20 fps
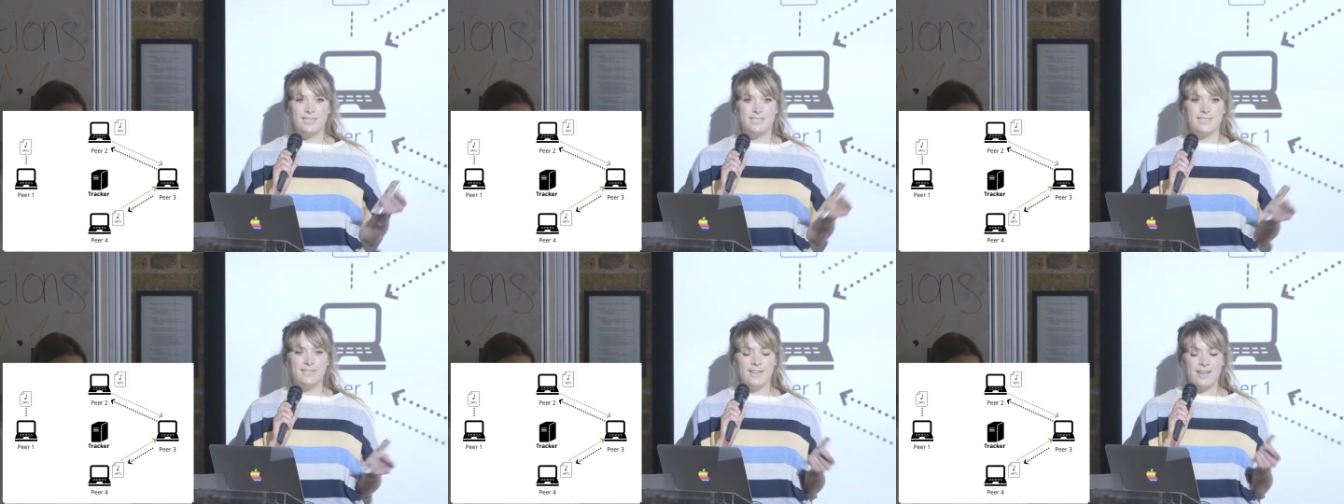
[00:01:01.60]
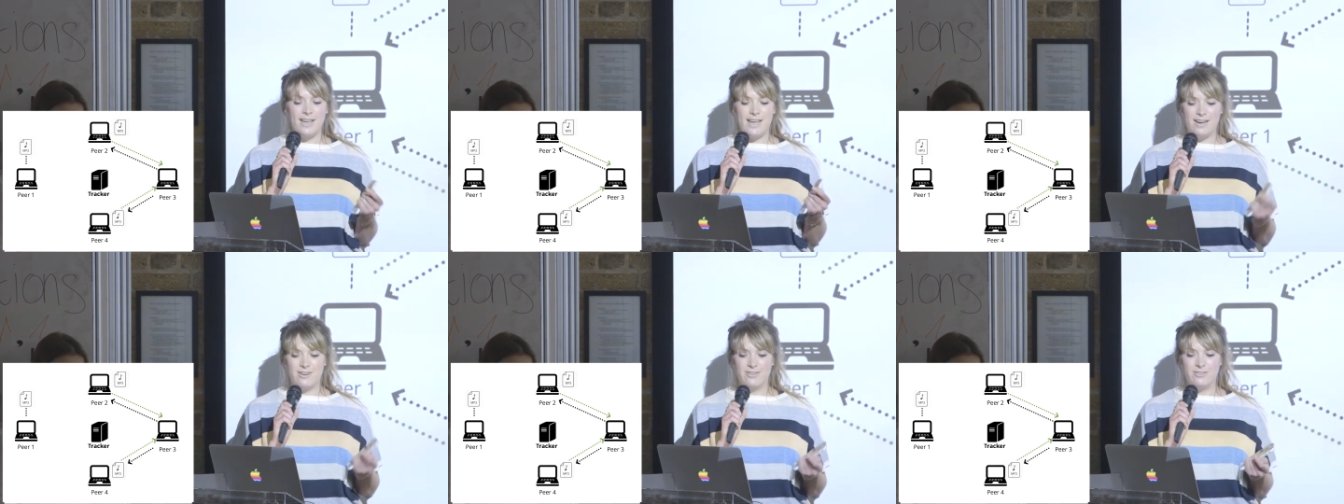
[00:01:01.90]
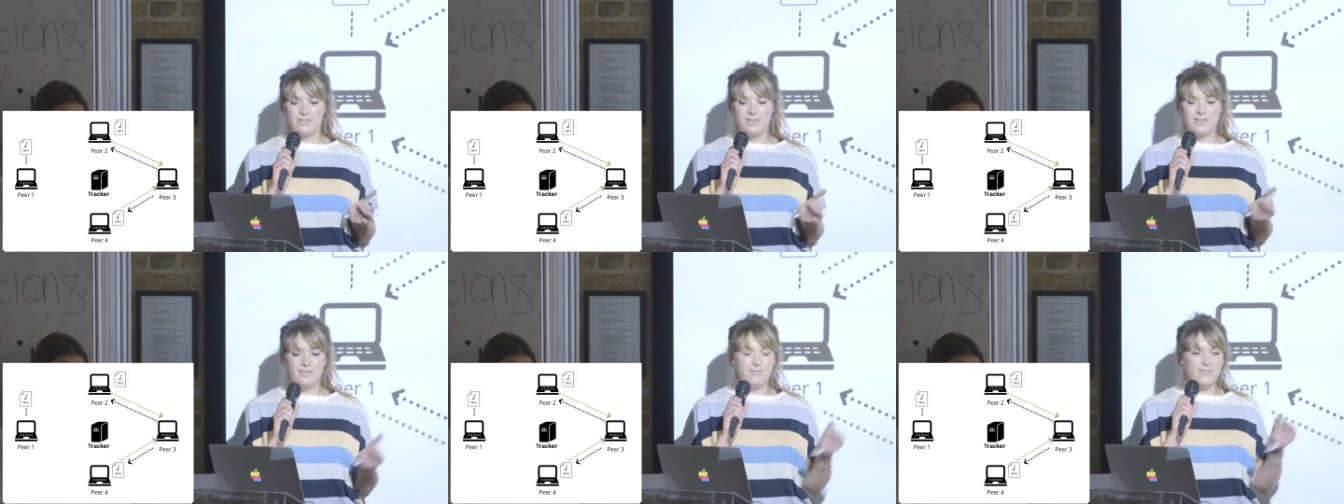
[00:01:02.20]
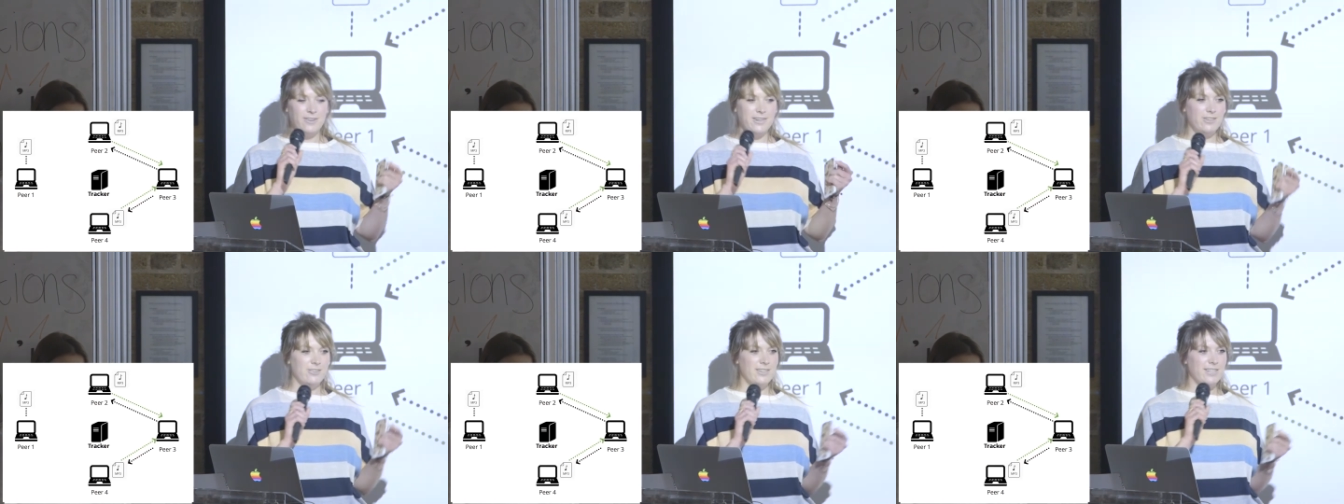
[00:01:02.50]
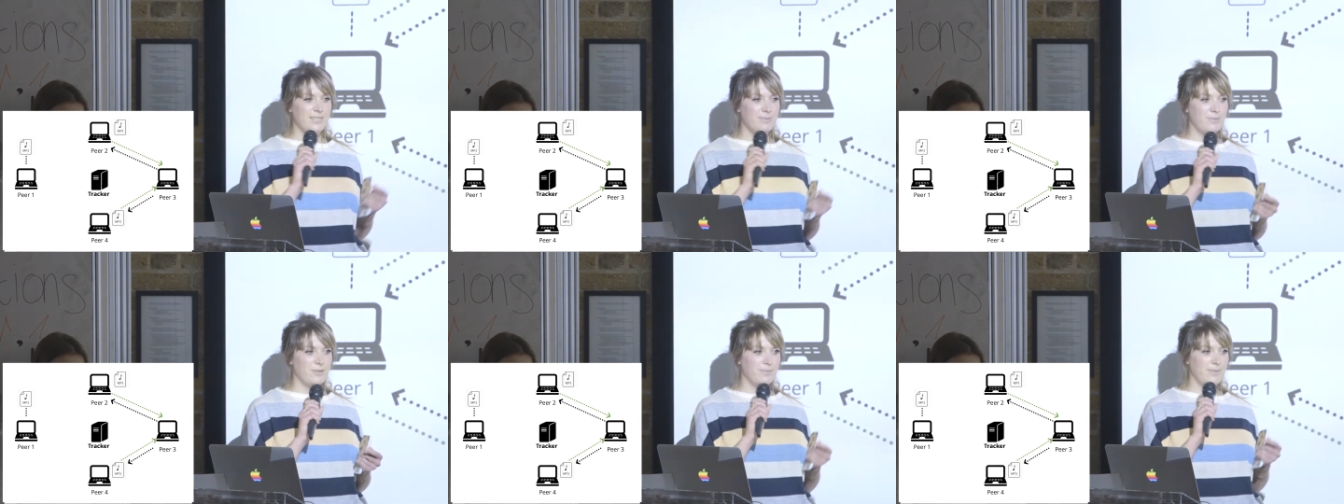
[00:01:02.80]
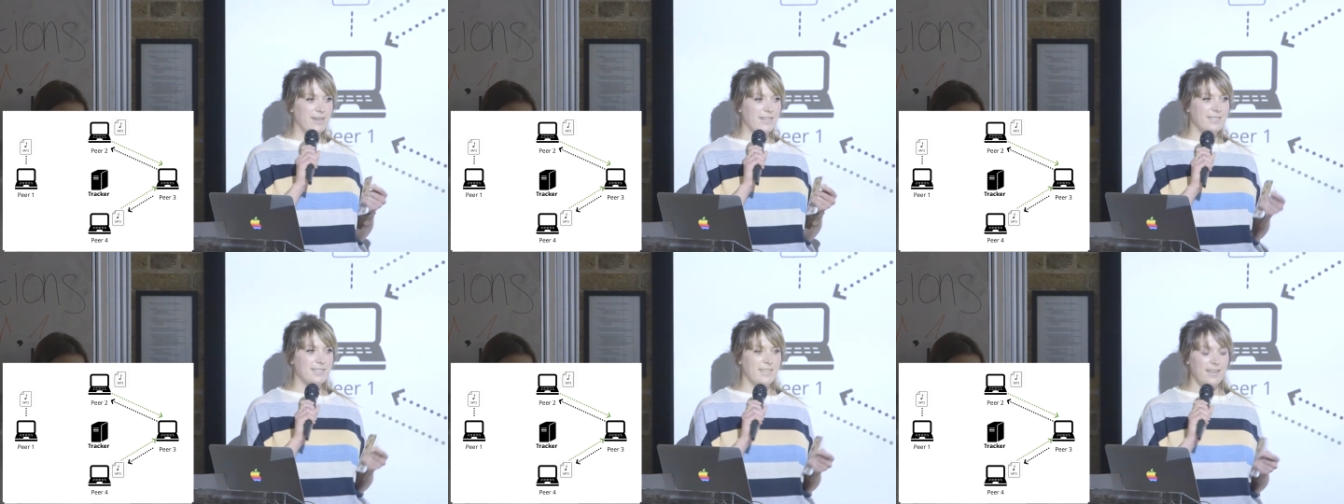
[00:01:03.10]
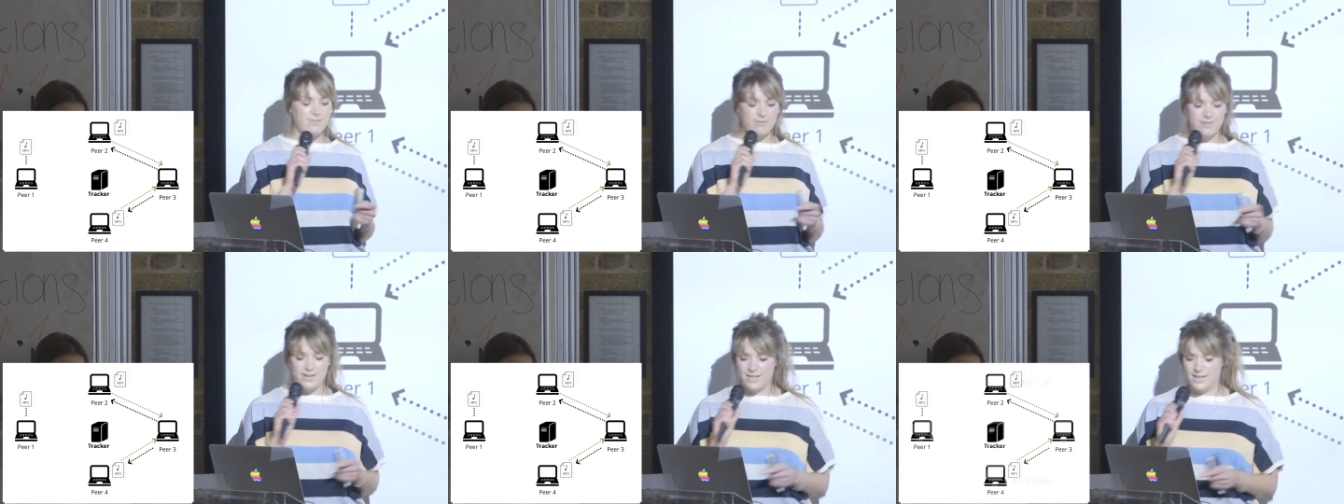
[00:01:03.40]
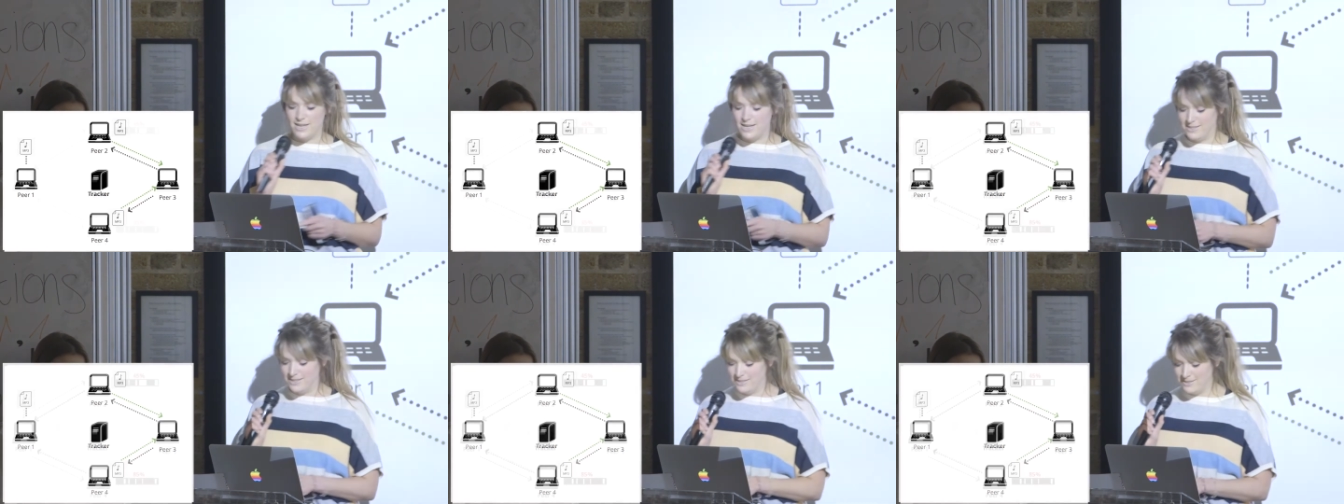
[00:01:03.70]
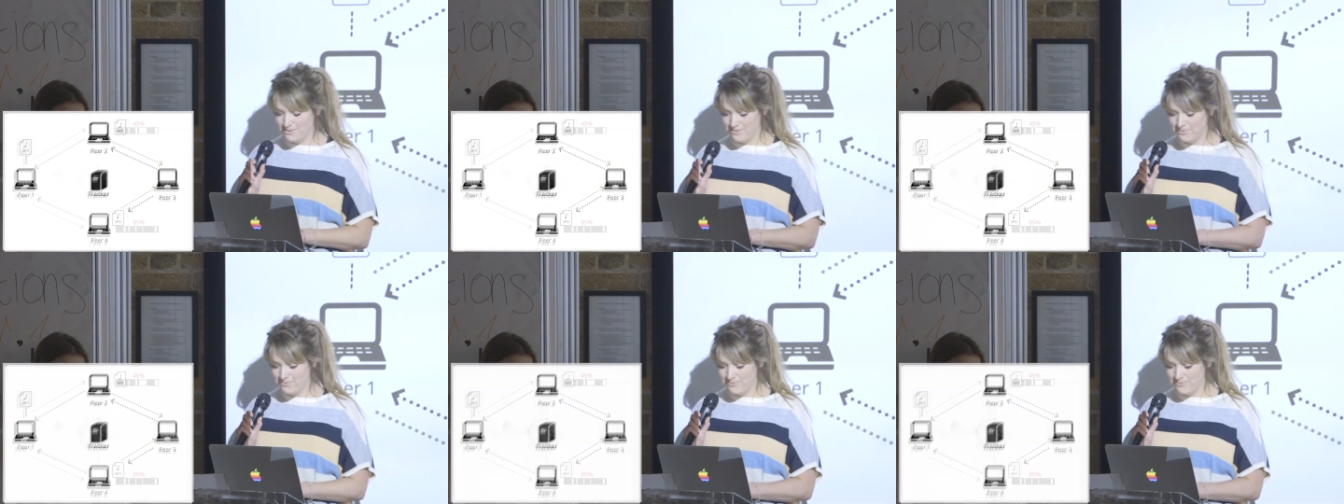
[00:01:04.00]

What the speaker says: is how the file gets put back together at the end.